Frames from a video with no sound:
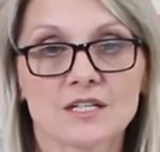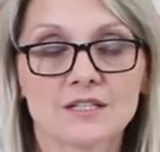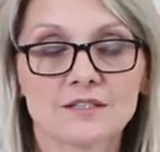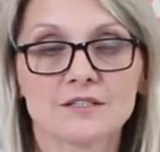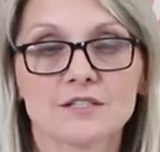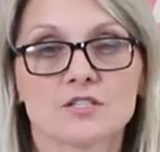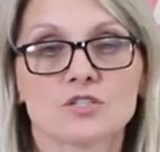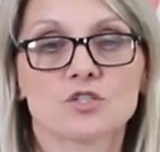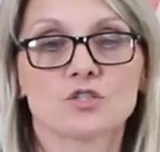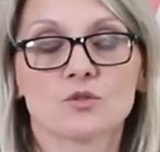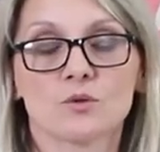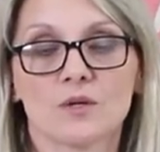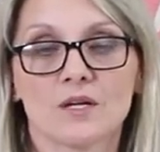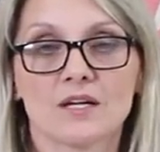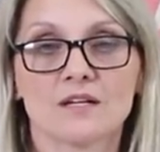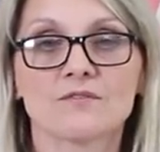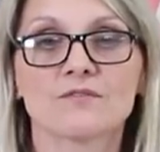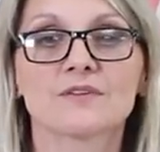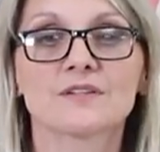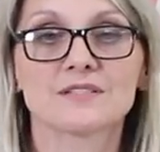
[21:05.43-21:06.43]
in a ditch to
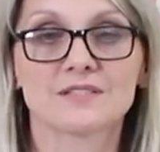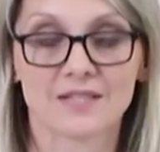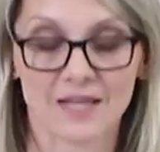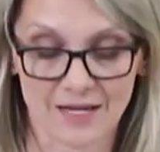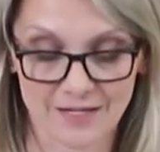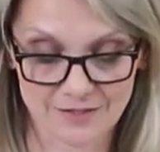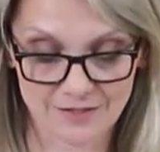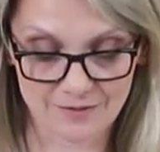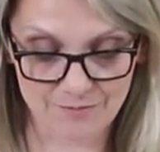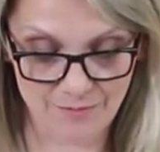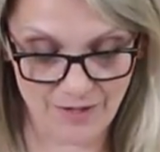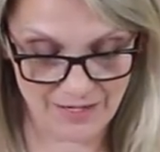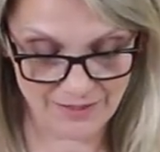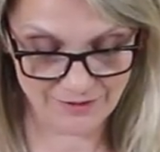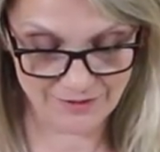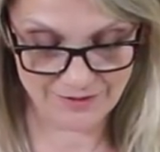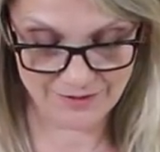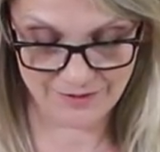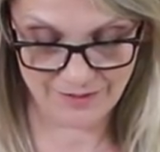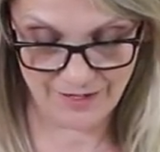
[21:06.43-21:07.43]
emphasize my
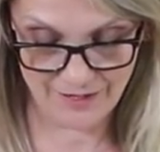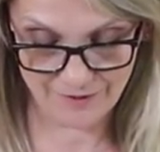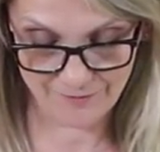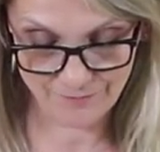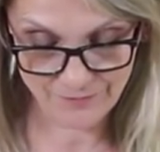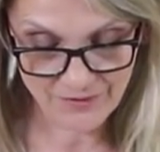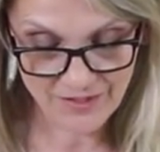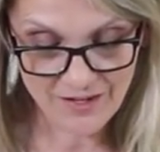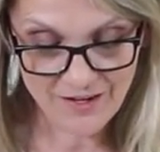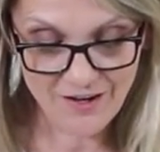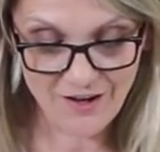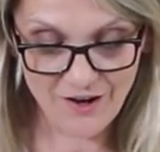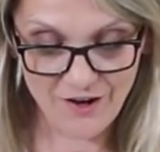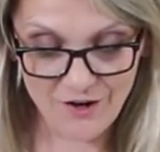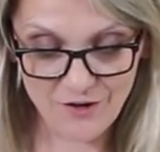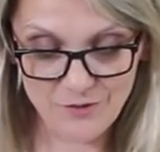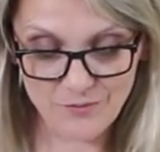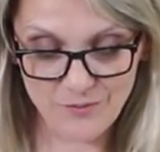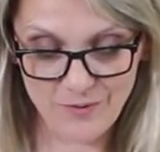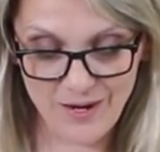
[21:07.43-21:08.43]
design.
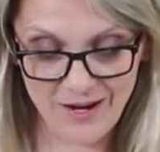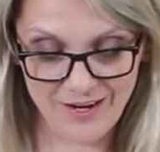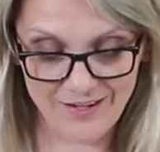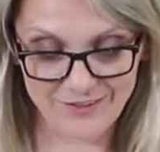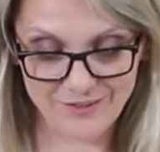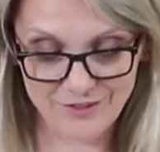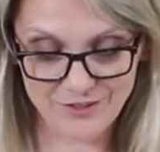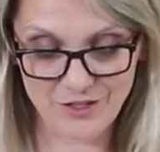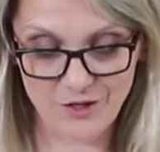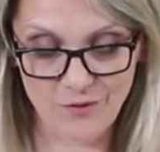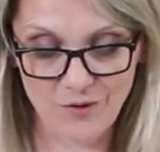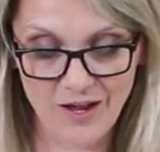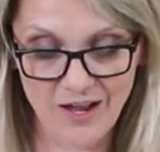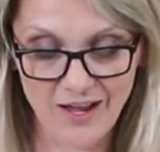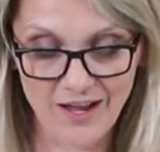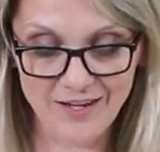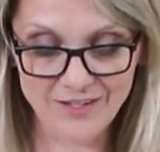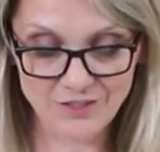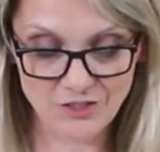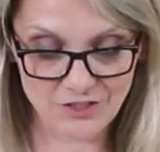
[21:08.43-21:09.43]
All right, so
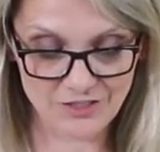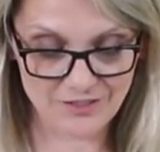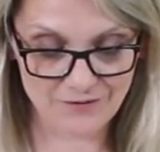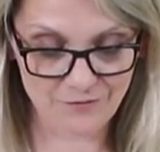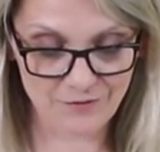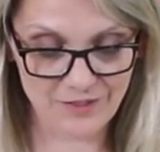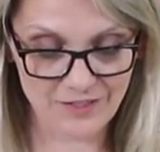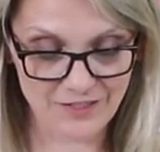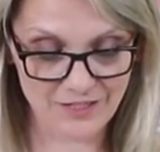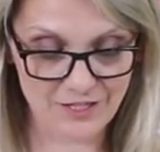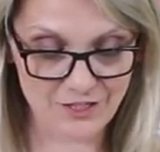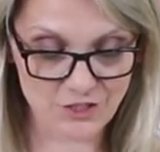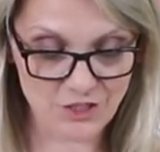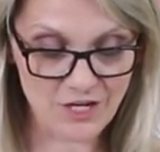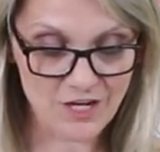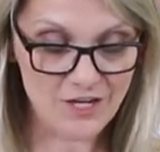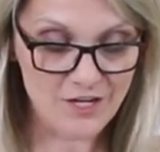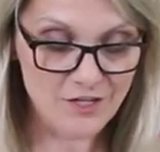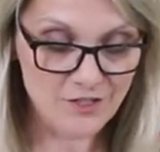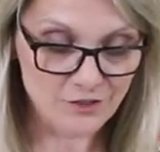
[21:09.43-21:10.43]
I just finished
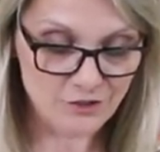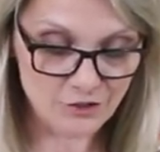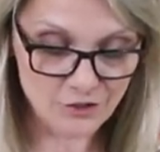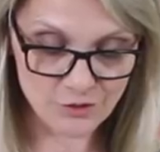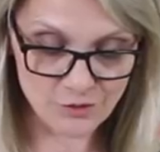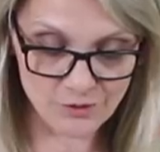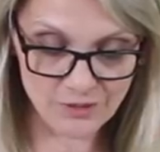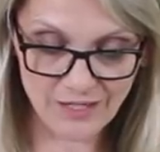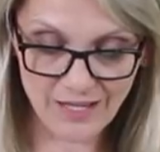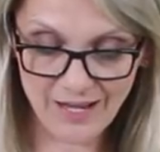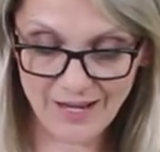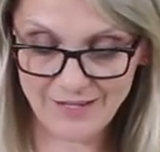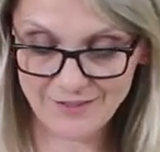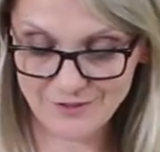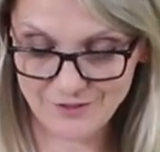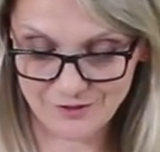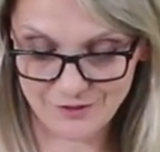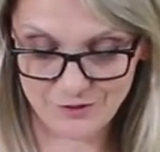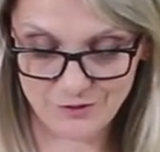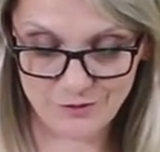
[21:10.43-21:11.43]
two
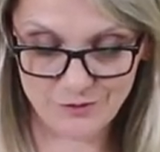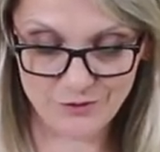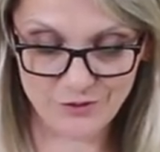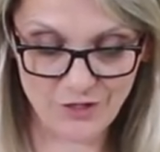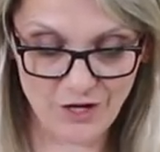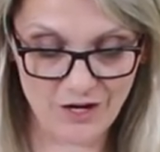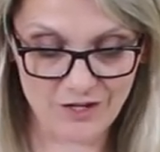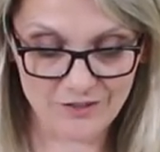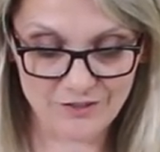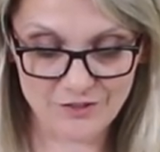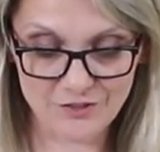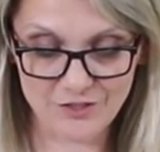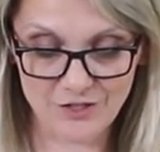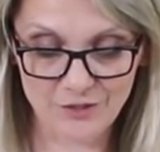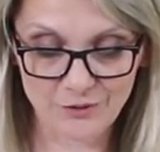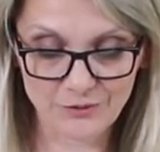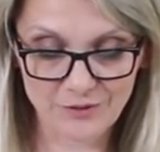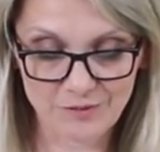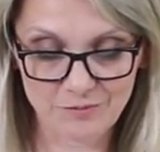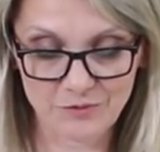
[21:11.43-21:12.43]
lights, two dark,
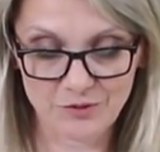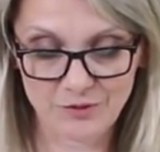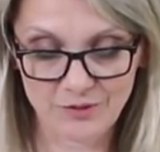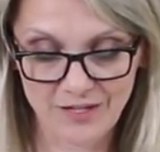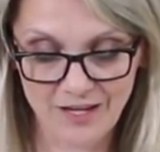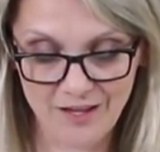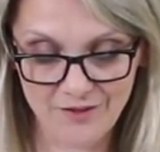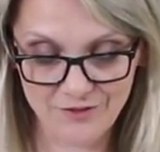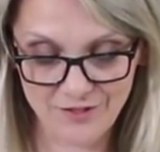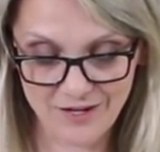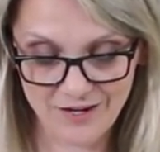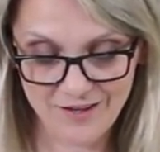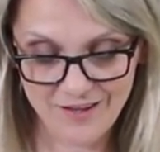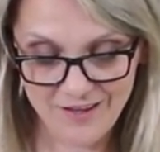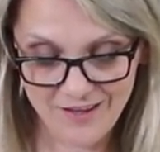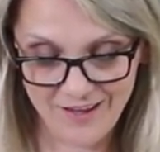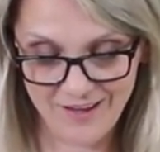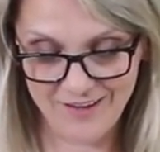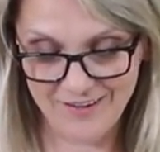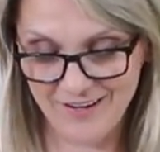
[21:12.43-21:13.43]
sew them together,
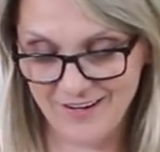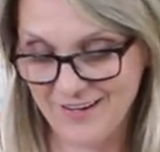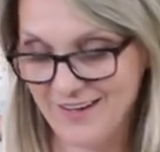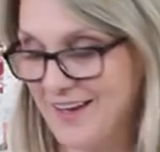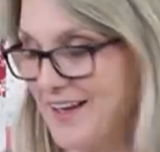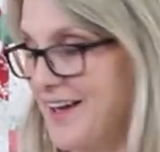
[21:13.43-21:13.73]
and I